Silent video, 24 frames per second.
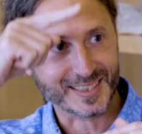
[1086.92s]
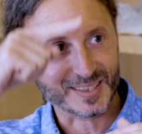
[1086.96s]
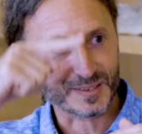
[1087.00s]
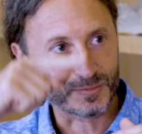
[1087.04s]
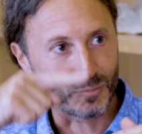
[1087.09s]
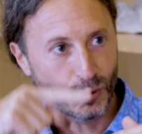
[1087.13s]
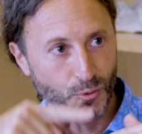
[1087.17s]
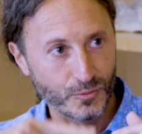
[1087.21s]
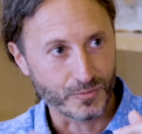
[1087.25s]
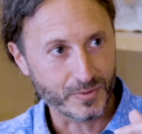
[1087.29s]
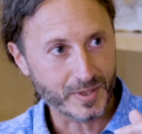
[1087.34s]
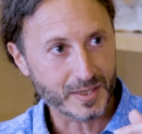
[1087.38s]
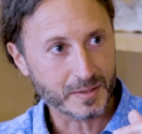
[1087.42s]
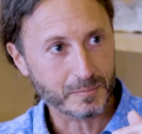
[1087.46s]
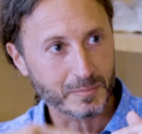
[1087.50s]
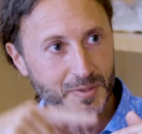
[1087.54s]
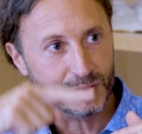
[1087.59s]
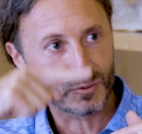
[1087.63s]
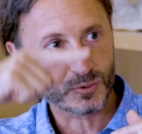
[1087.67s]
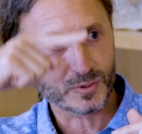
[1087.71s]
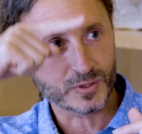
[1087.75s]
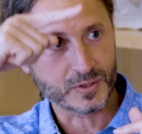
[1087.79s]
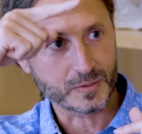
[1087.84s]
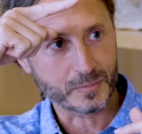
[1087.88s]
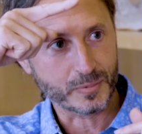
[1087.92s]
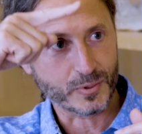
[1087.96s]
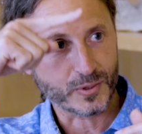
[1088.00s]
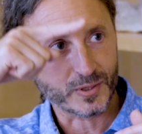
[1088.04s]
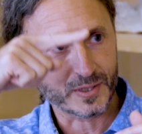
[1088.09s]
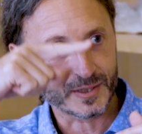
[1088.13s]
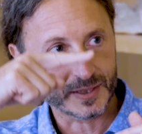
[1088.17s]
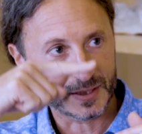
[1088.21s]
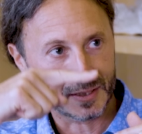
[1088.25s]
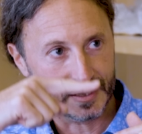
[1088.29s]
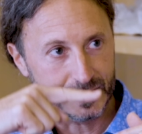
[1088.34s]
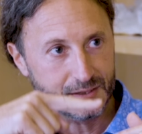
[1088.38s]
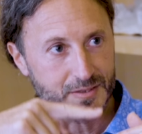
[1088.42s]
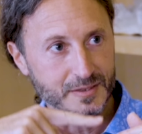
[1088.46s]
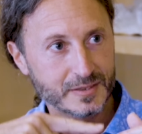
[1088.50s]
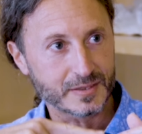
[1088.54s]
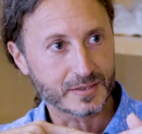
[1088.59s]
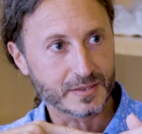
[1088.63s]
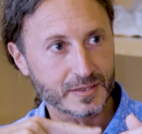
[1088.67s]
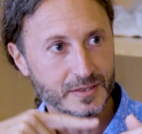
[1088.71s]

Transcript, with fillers: that's moving between the polarities.